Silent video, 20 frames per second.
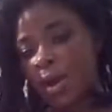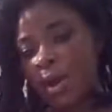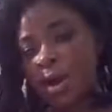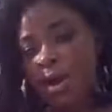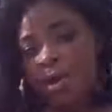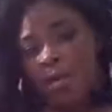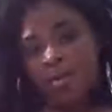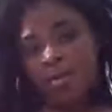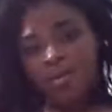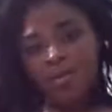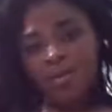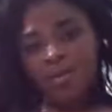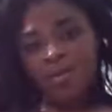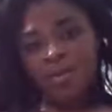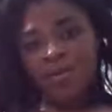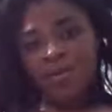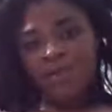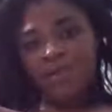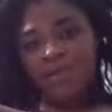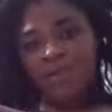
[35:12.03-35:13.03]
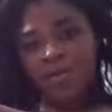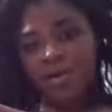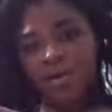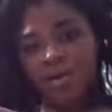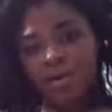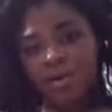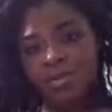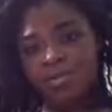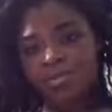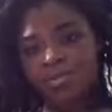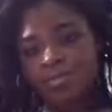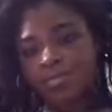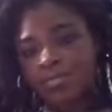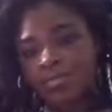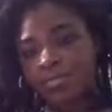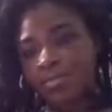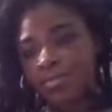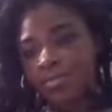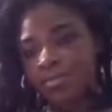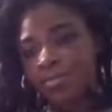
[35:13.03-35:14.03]
what I got before
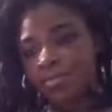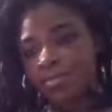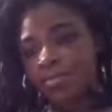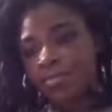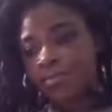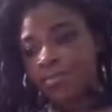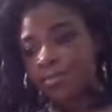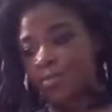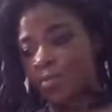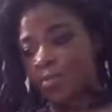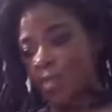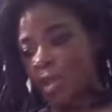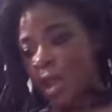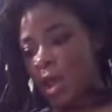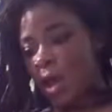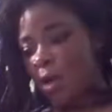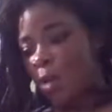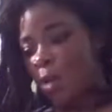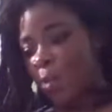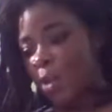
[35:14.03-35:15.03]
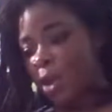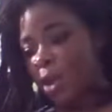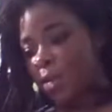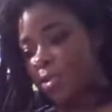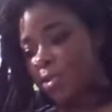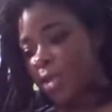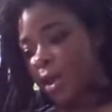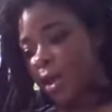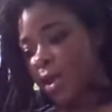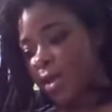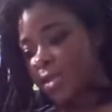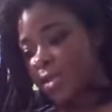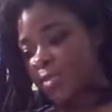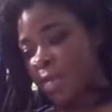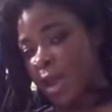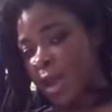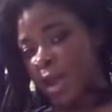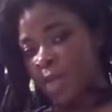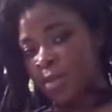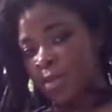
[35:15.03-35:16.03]
I open up. So I got
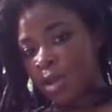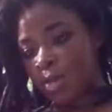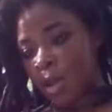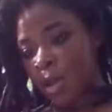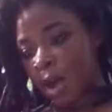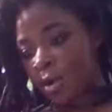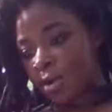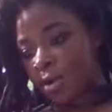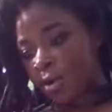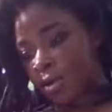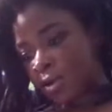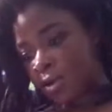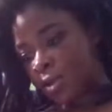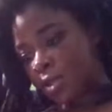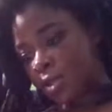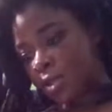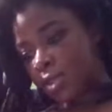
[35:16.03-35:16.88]
some amla powder.